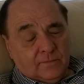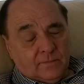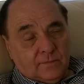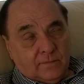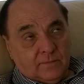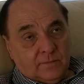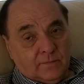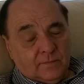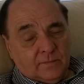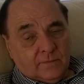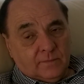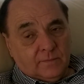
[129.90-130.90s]
the, how did you get there?
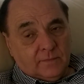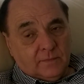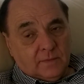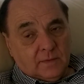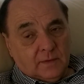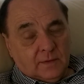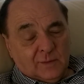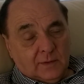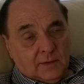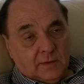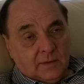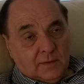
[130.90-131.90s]
You caught the train to
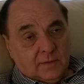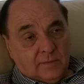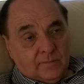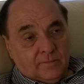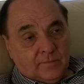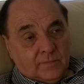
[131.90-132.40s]
St. Lucia?